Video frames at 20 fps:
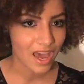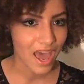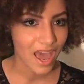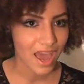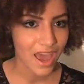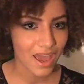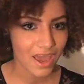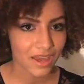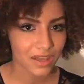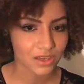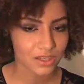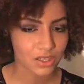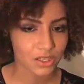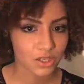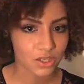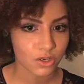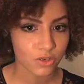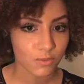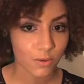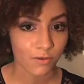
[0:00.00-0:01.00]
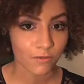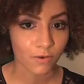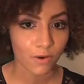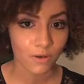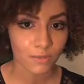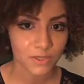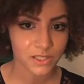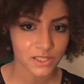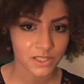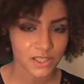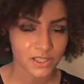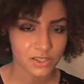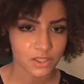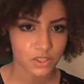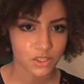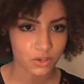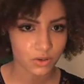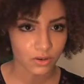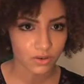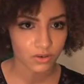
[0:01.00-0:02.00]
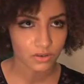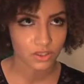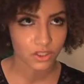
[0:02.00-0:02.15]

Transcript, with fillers: and two performances Ju